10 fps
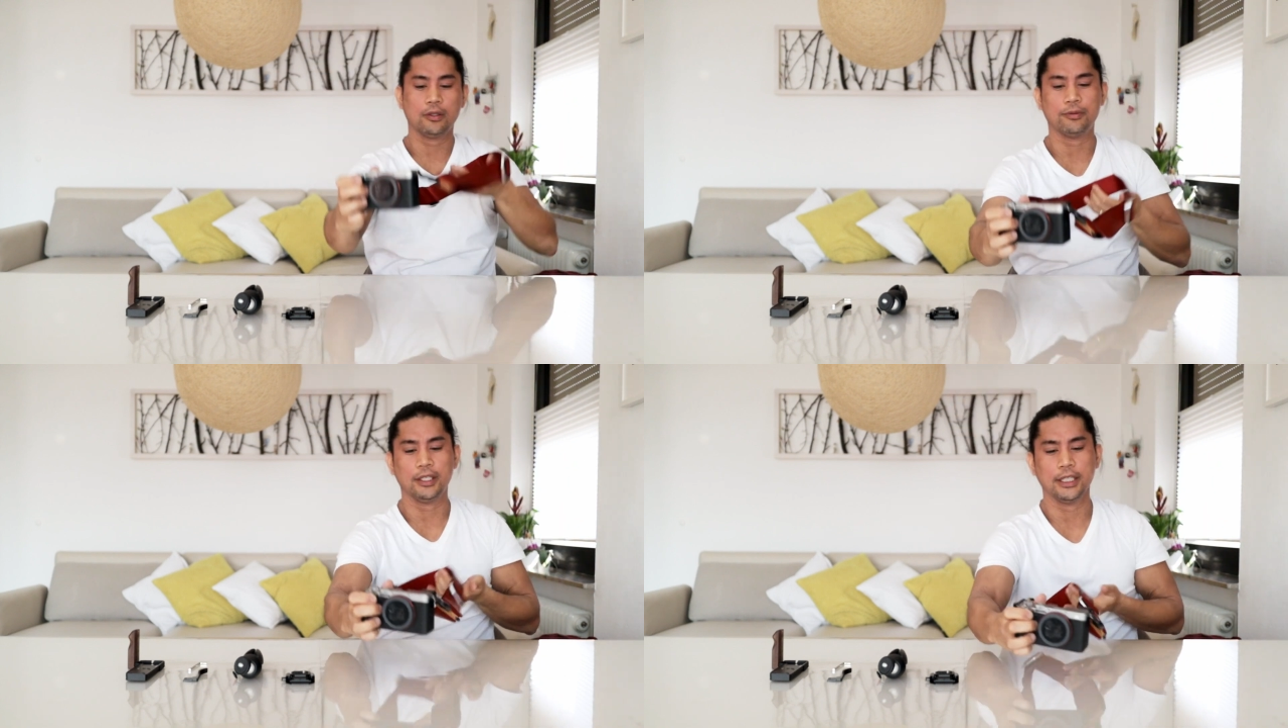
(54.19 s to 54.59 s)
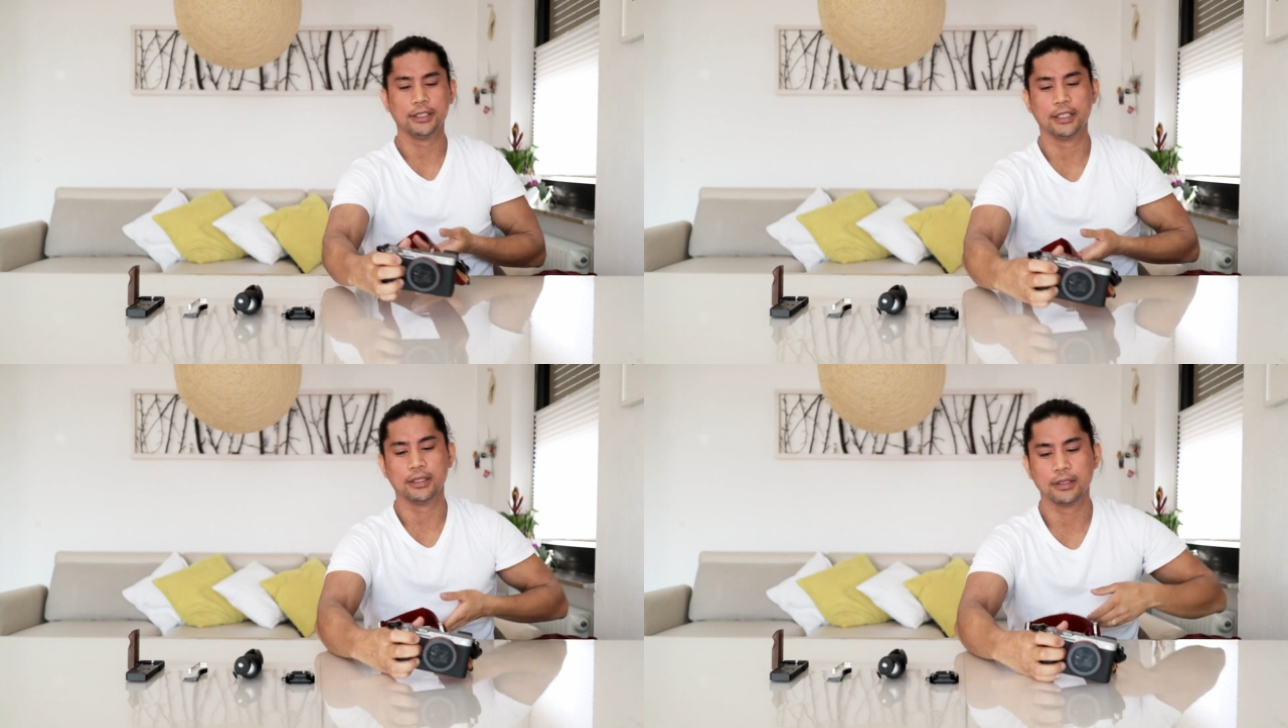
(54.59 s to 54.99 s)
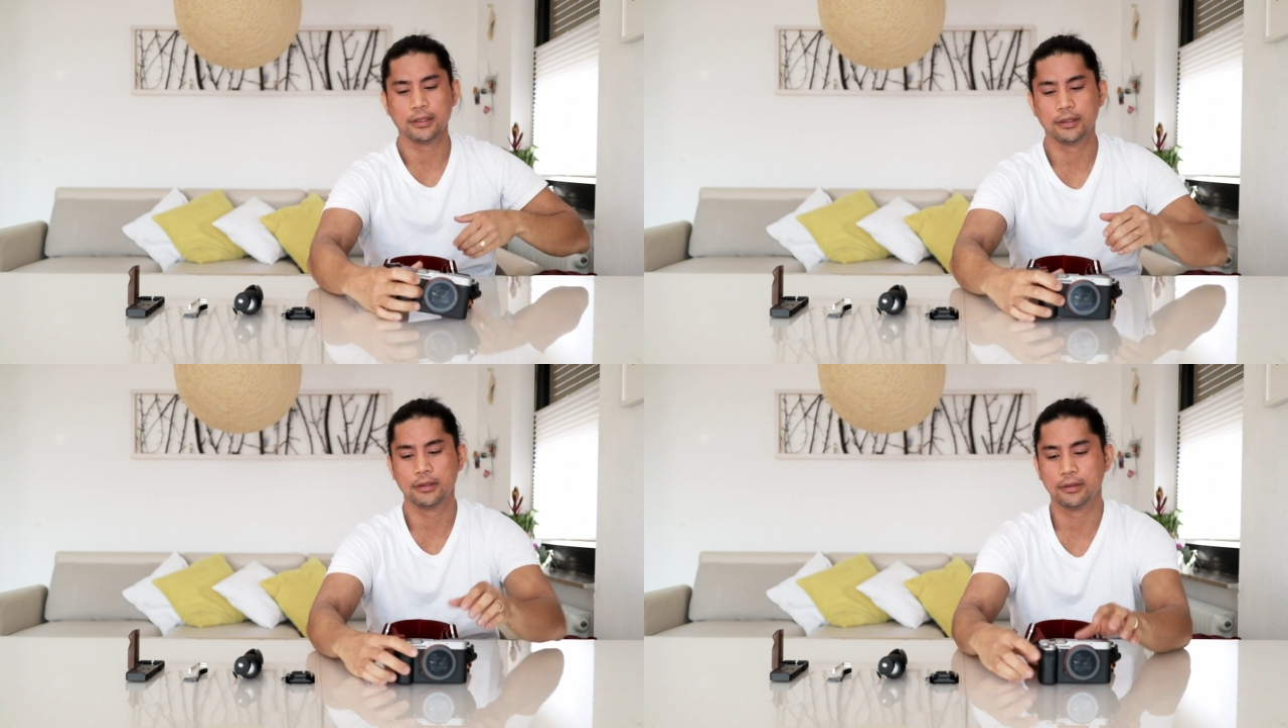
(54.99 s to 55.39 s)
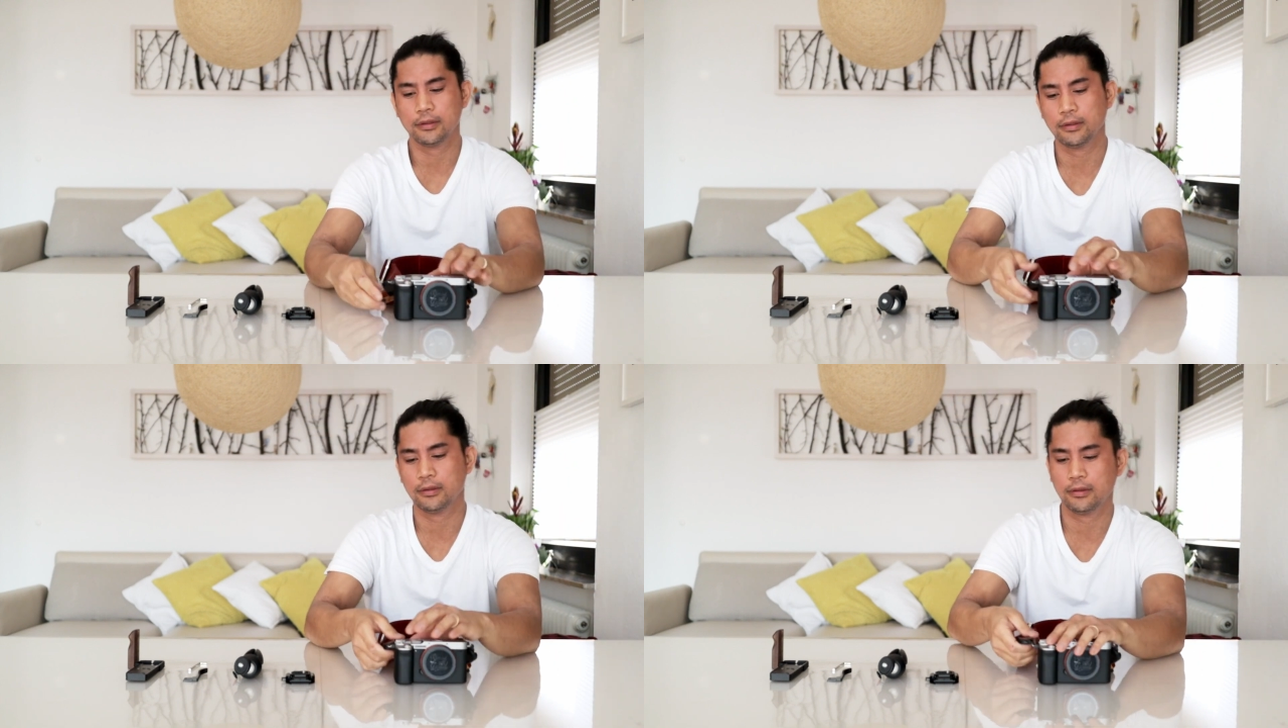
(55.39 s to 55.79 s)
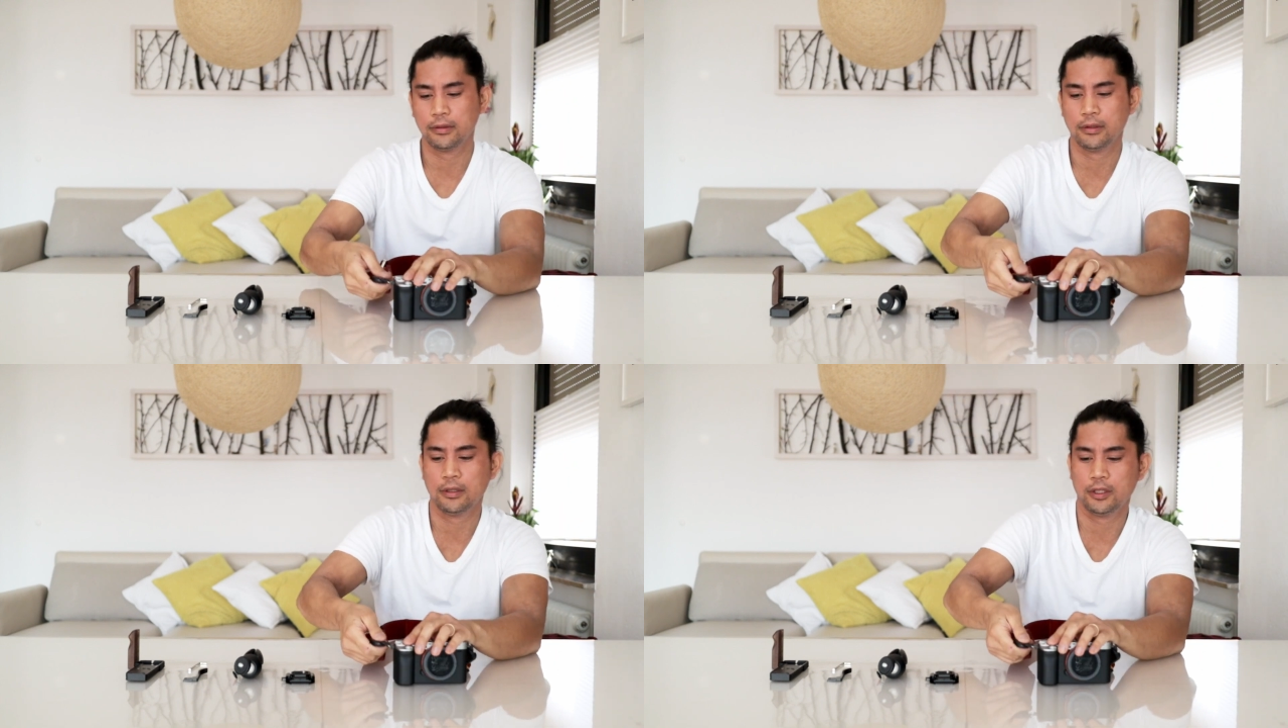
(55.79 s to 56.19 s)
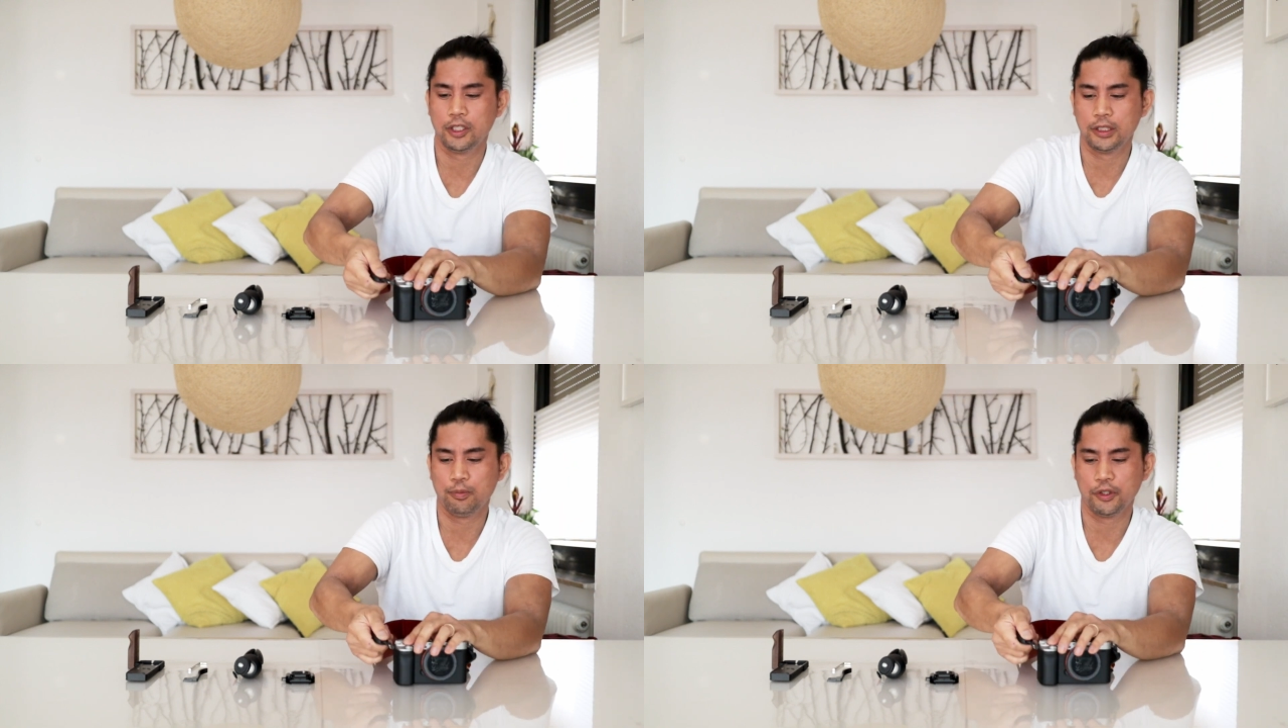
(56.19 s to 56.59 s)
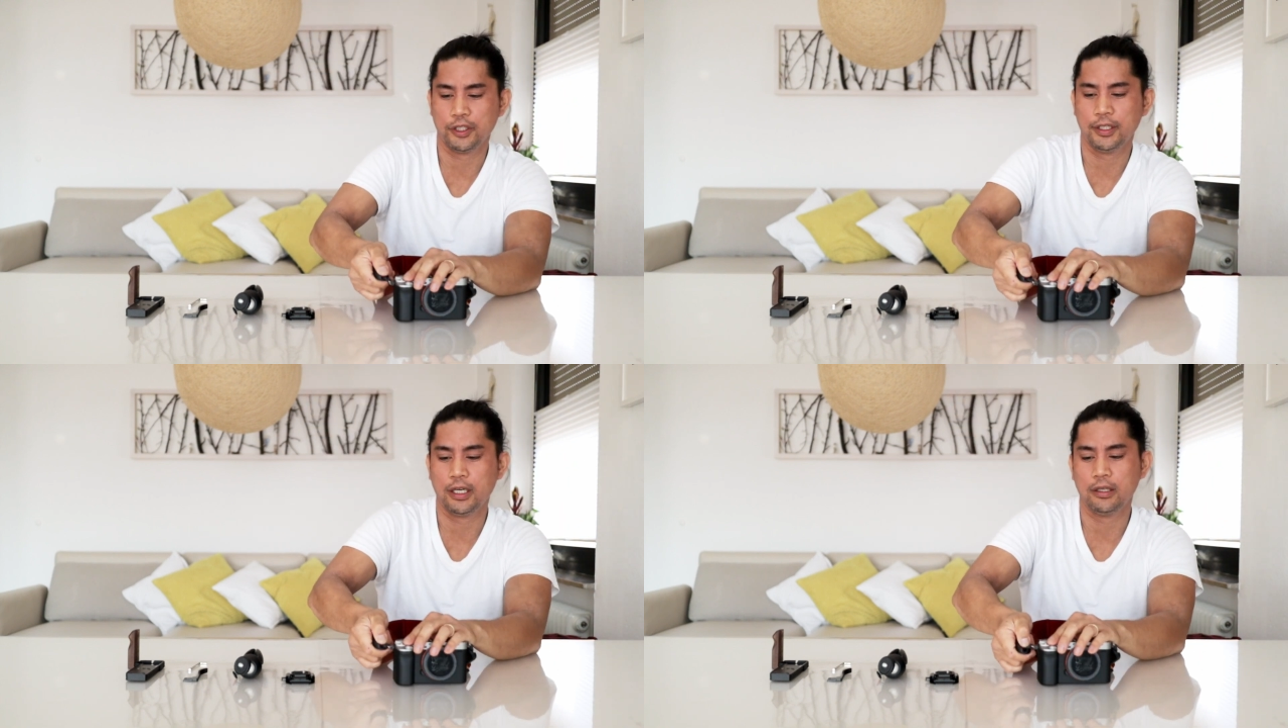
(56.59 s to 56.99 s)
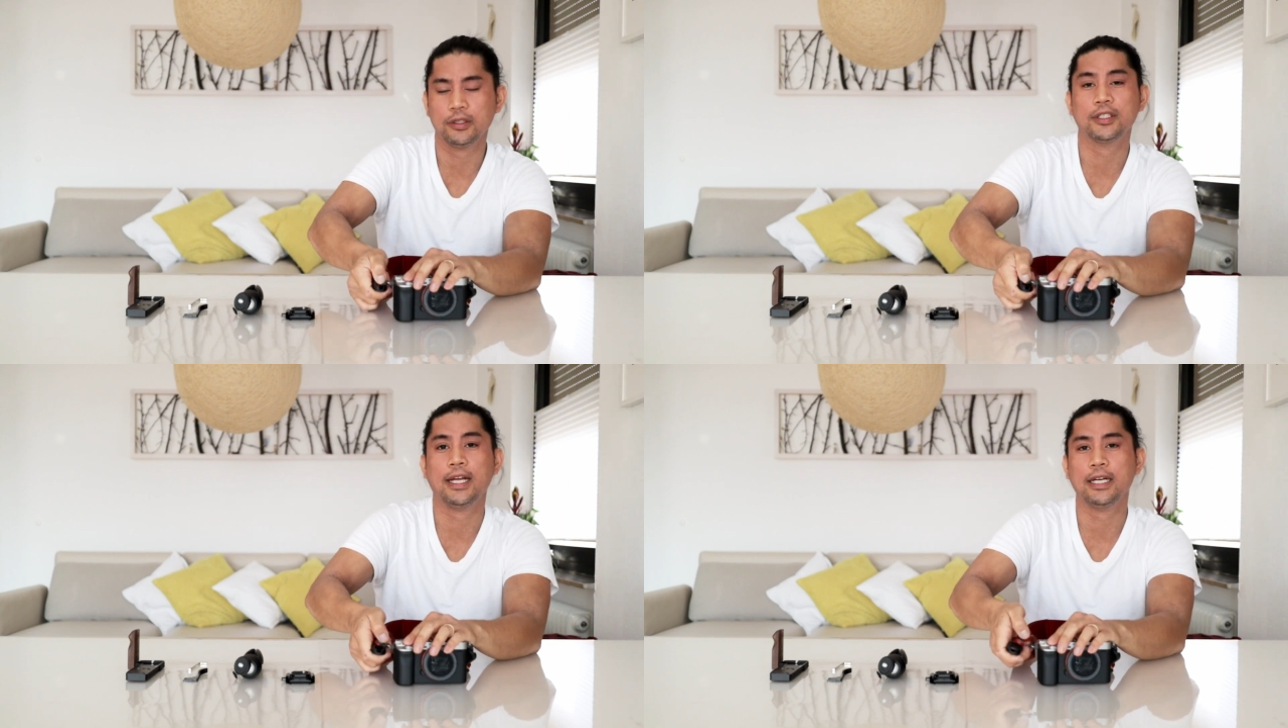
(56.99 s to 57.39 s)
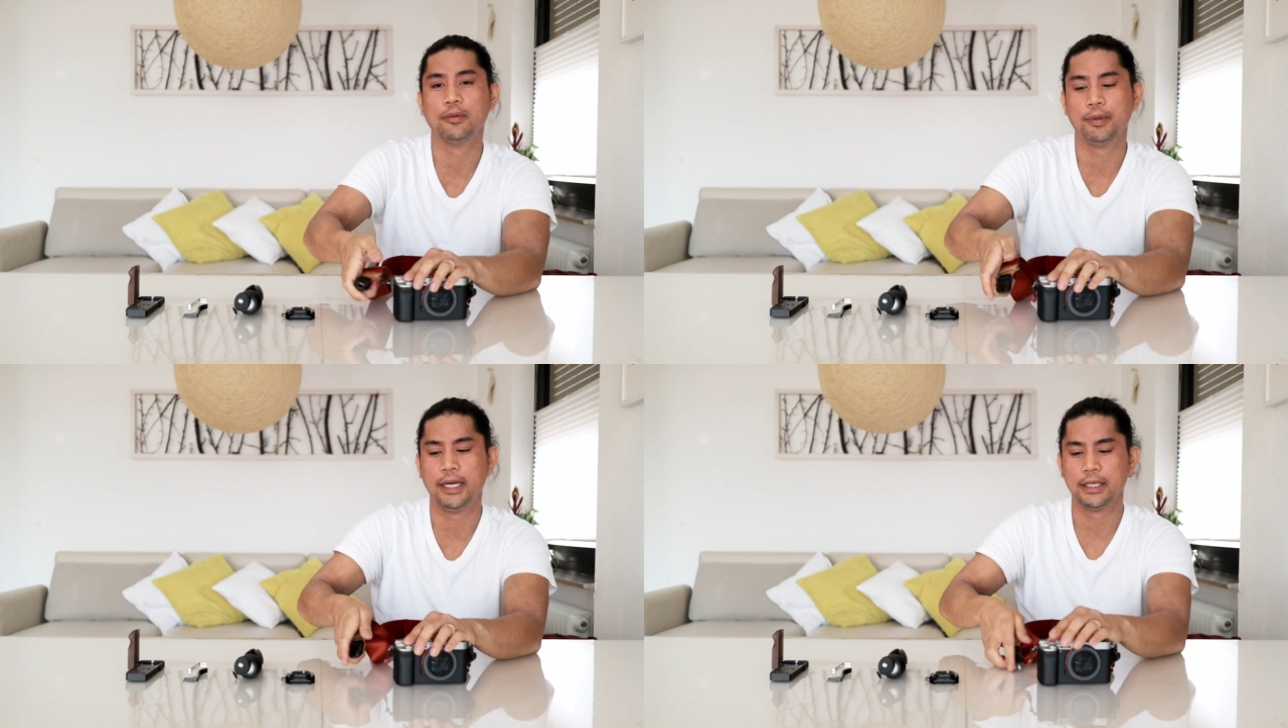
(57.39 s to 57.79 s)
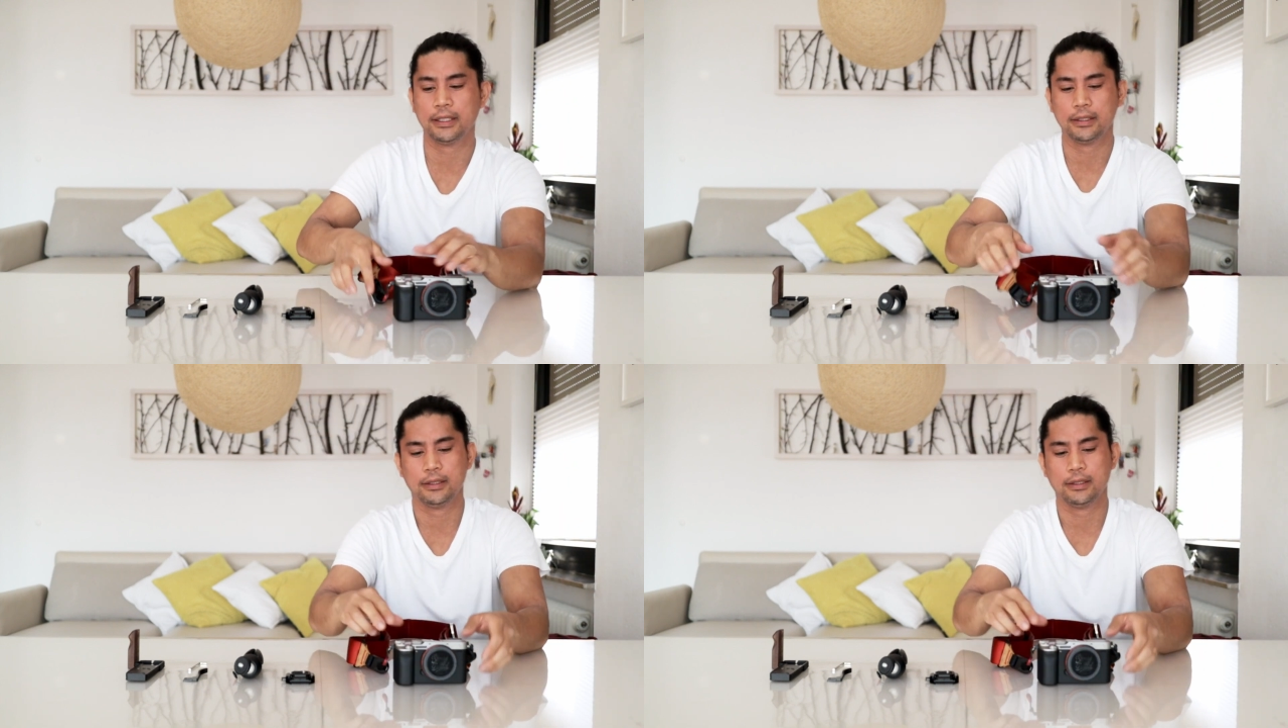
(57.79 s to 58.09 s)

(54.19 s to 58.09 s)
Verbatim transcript: To release it, just push it down, slide it back,